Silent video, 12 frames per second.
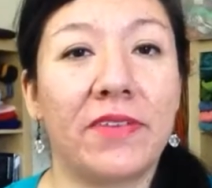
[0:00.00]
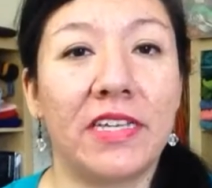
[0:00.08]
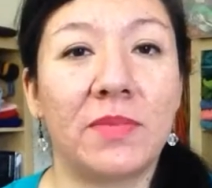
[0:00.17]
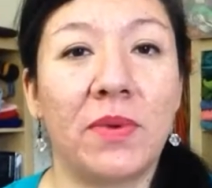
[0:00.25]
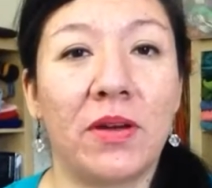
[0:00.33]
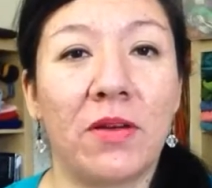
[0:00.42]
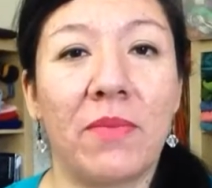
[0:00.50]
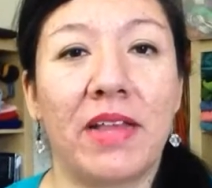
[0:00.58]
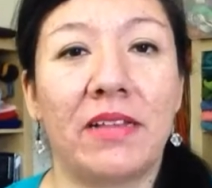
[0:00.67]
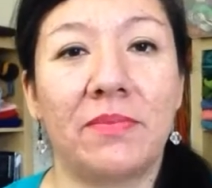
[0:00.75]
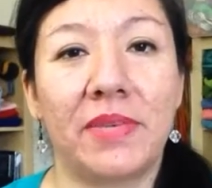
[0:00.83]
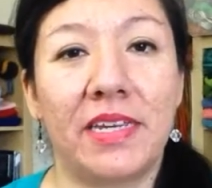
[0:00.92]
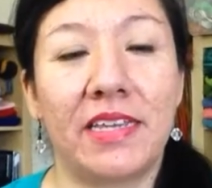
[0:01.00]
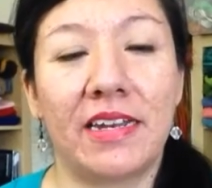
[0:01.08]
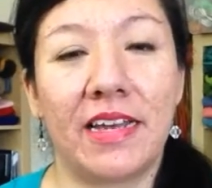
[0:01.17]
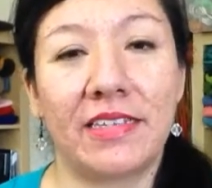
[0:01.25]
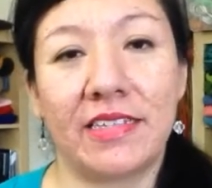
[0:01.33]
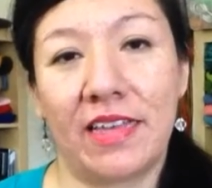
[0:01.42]
Facebook or
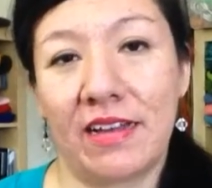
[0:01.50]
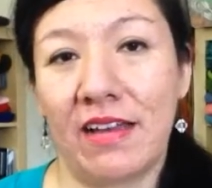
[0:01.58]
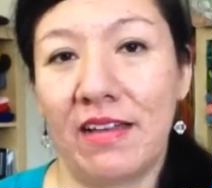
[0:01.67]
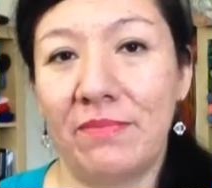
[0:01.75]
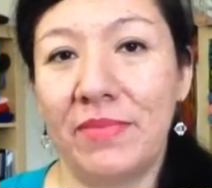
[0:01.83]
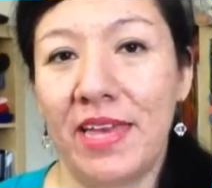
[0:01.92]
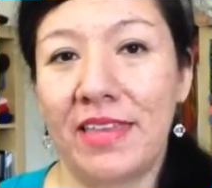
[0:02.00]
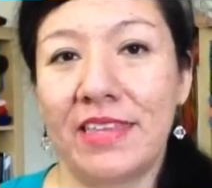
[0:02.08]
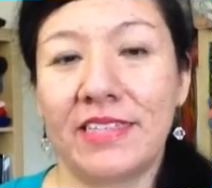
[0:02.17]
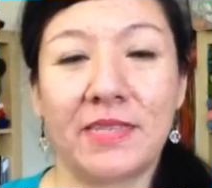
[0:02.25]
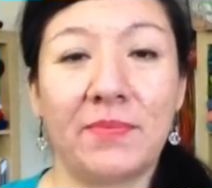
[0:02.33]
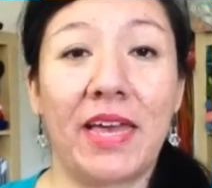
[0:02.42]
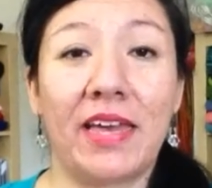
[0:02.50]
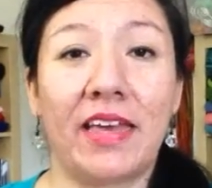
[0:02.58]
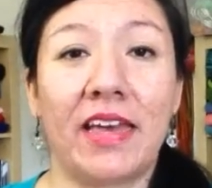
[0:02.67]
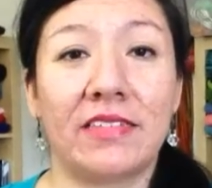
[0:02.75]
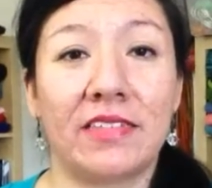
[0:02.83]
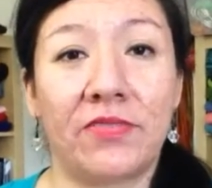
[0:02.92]
malonb.etsy.com and this is my
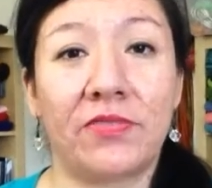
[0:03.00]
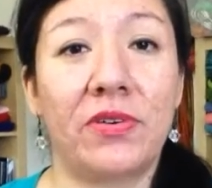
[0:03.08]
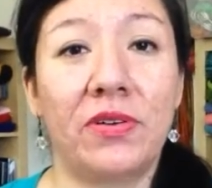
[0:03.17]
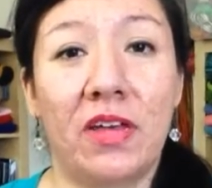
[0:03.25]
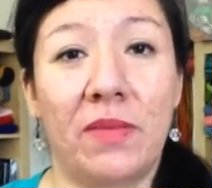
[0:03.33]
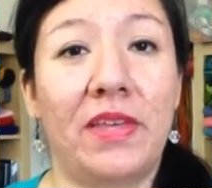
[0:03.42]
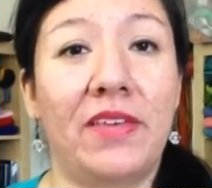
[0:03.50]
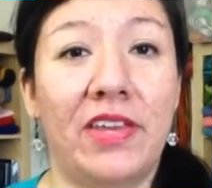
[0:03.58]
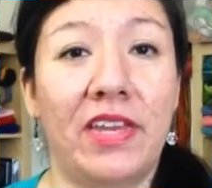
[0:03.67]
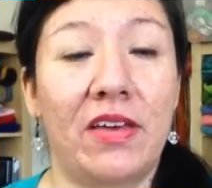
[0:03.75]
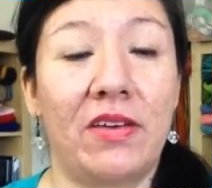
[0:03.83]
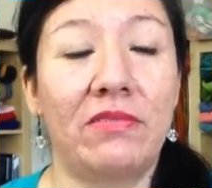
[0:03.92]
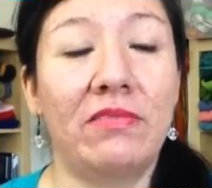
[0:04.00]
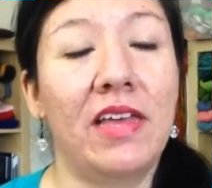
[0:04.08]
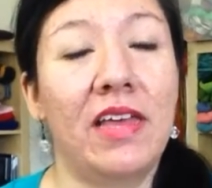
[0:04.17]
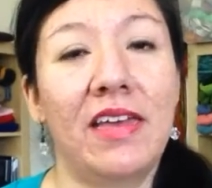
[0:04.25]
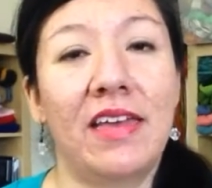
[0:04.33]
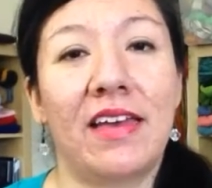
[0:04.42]
Casa Fruit update video.
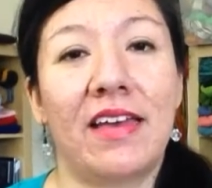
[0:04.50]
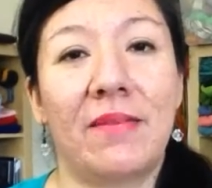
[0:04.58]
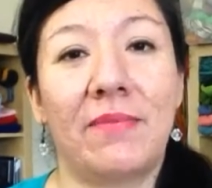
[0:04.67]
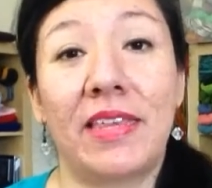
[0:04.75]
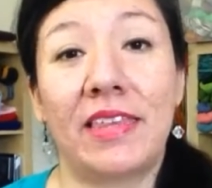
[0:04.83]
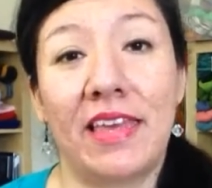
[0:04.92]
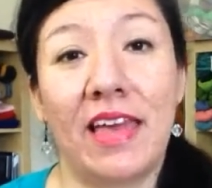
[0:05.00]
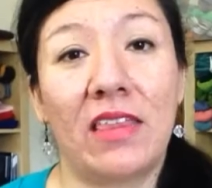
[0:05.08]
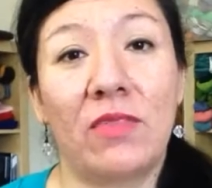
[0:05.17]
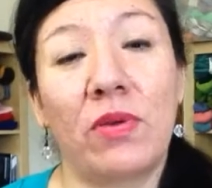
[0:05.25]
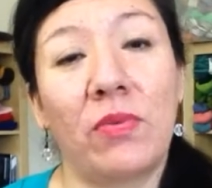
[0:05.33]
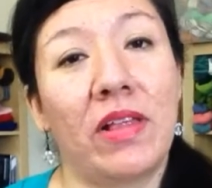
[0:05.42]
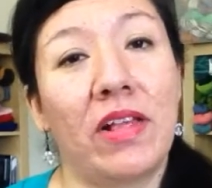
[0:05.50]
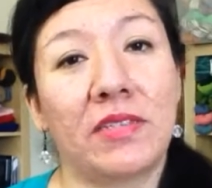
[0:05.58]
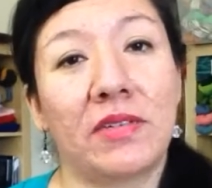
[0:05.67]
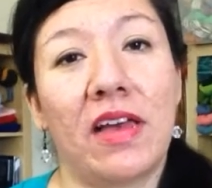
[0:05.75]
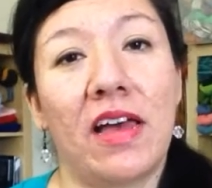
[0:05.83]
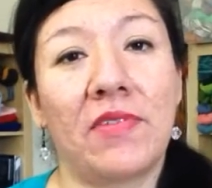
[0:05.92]
Um, at the end, we will
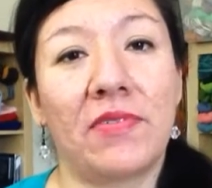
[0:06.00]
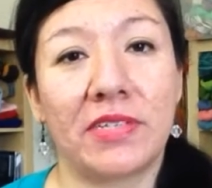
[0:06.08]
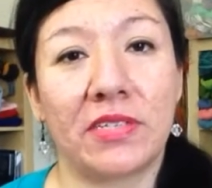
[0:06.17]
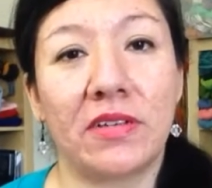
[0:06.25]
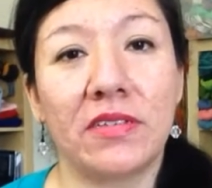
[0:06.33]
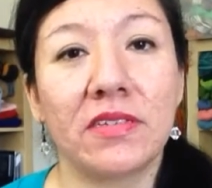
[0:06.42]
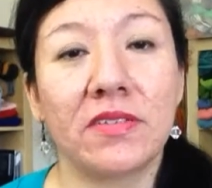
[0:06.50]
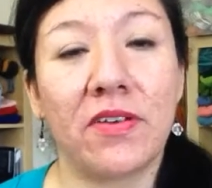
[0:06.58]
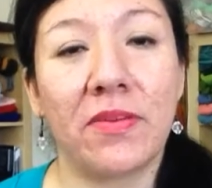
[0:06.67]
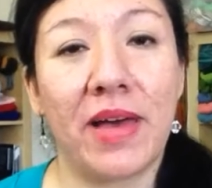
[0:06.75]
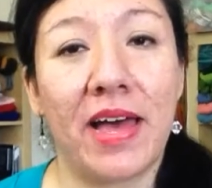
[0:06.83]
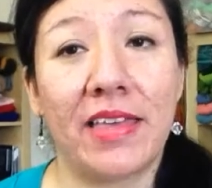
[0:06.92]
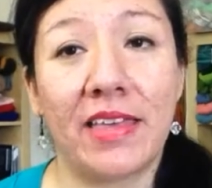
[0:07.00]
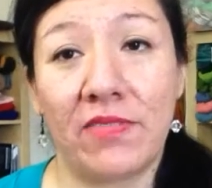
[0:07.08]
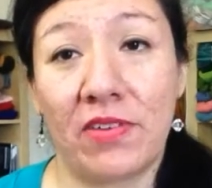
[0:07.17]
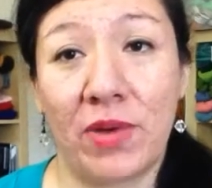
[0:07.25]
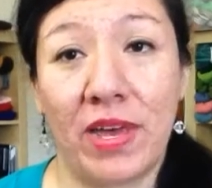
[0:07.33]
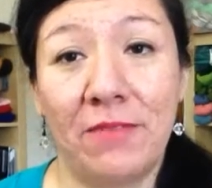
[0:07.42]
also have the results from my
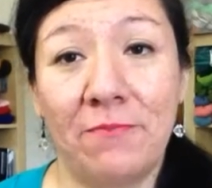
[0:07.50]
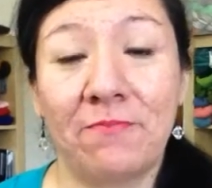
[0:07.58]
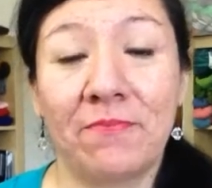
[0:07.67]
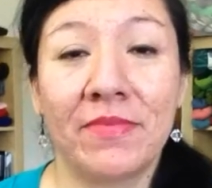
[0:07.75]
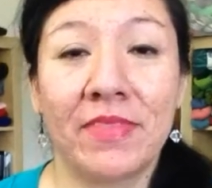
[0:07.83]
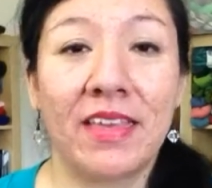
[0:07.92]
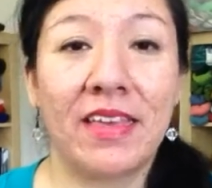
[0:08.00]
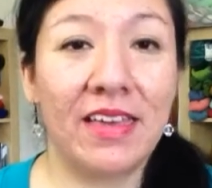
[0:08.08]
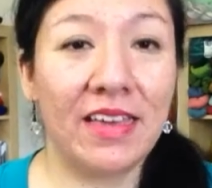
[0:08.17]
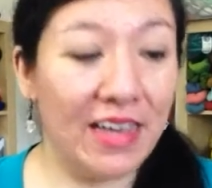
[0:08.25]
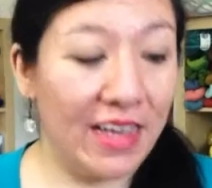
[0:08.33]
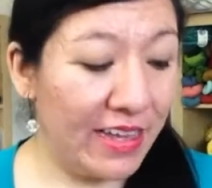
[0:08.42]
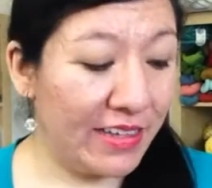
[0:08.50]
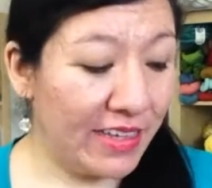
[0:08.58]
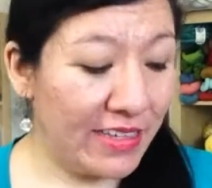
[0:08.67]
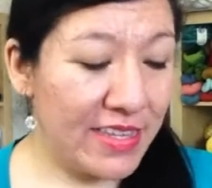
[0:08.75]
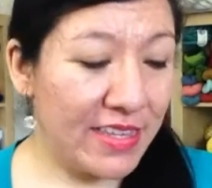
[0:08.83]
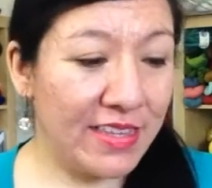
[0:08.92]
giveaway. Uh,
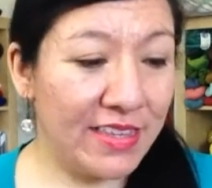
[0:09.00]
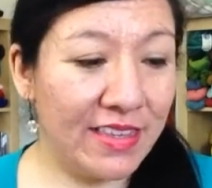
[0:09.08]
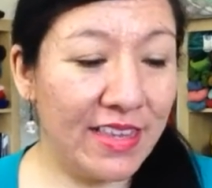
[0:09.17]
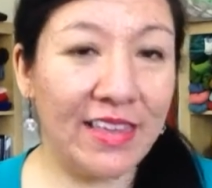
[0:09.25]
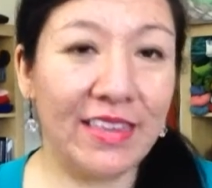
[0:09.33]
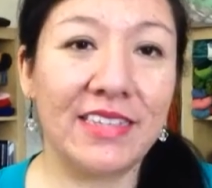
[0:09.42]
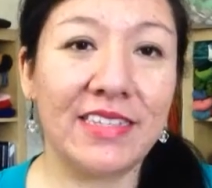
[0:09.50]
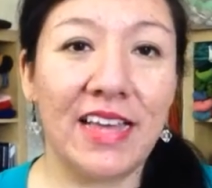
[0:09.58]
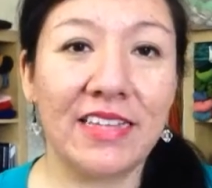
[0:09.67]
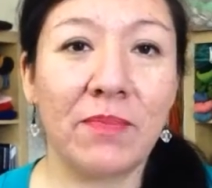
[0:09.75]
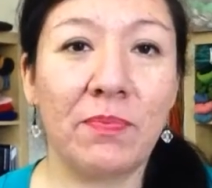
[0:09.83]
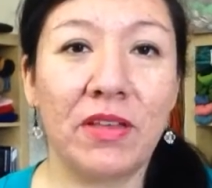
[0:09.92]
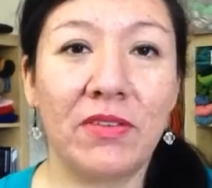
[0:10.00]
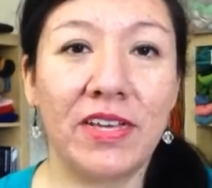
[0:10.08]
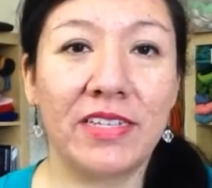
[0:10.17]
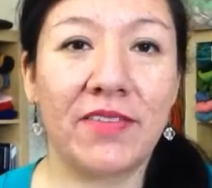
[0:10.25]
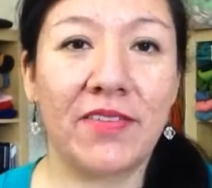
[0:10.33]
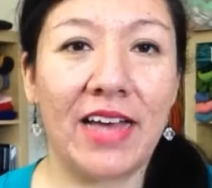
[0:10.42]
this, this last couple of
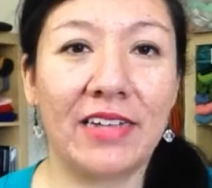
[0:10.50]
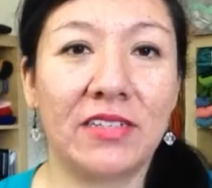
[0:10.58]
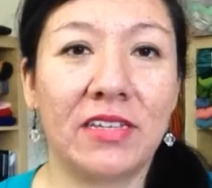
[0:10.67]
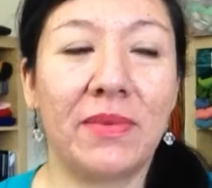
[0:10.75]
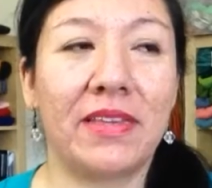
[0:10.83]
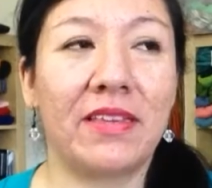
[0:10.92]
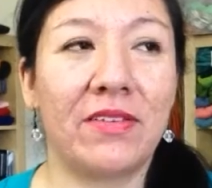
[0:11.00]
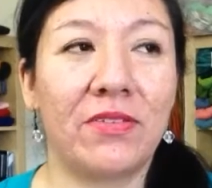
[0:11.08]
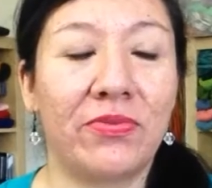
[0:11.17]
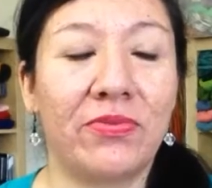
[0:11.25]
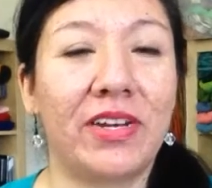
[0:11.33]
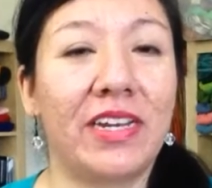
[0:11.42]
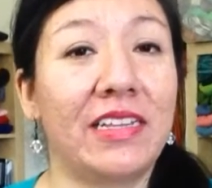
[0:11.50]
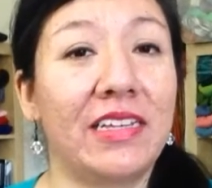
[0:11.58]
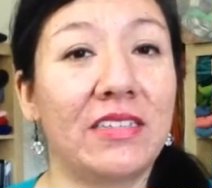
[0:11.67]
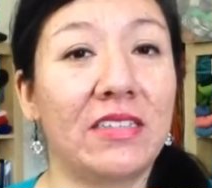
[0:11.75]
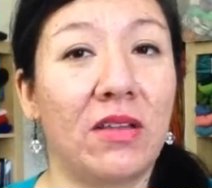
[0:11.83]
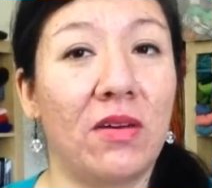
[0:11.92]
weeks have actually been really
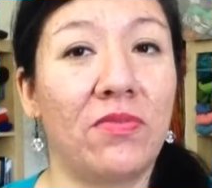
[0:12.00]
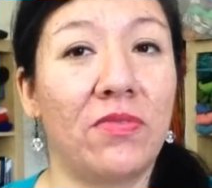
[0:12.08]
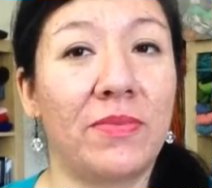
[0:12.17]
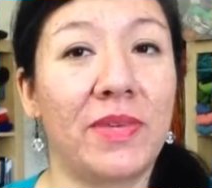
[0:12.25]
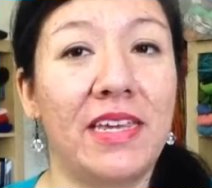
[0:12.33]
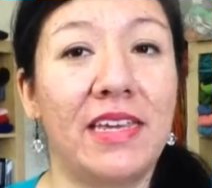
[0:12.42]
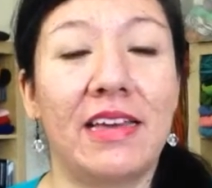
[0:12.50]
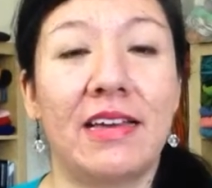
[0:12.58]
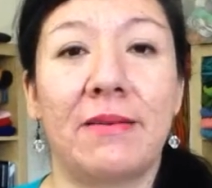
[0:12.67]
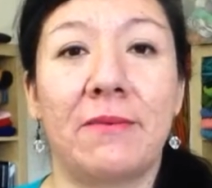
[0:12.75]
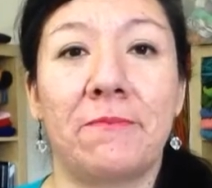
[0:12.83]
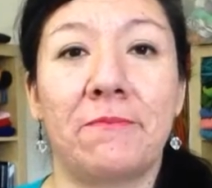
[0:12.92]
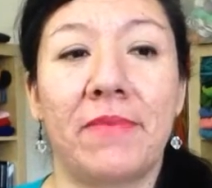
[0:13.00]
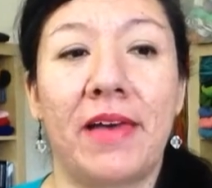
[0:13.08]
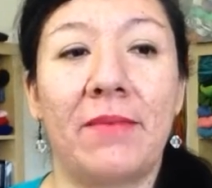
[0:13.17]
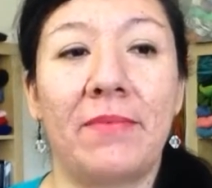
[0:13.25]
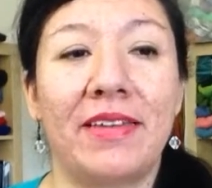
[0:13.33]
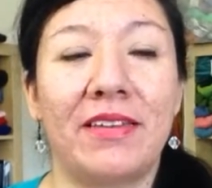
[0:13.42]
slow for me. Um,
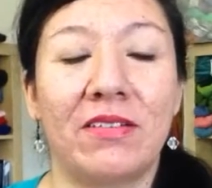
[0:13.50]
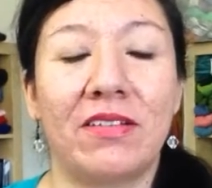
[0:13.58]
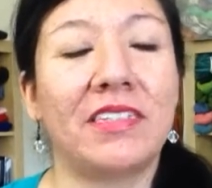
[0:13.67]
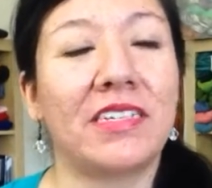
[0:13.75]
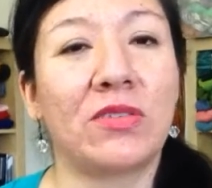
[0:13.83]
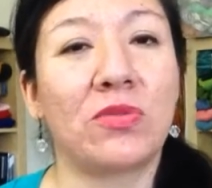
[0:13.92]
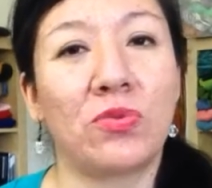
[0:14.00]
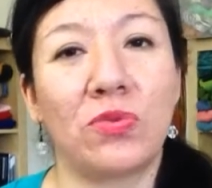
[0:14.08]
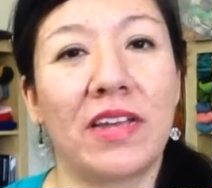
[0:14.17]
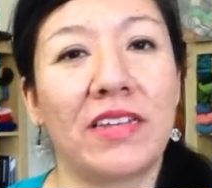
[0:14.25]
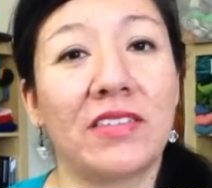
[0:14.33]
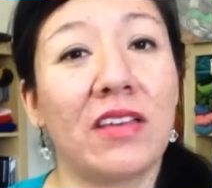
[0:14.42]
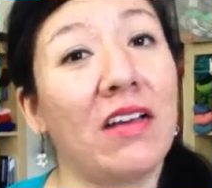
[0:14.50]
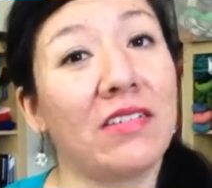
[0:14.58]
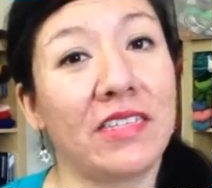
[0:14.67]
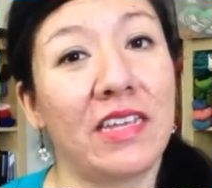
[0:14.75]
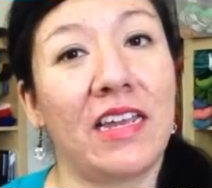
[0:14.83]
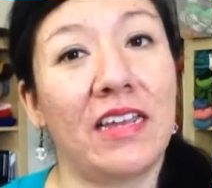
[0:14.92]
I've been just
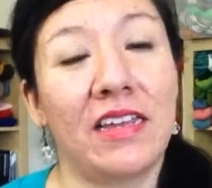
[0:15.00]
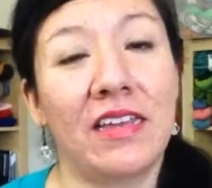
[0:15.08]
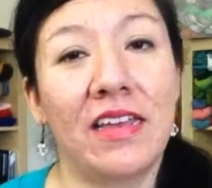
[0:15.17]
exhausted,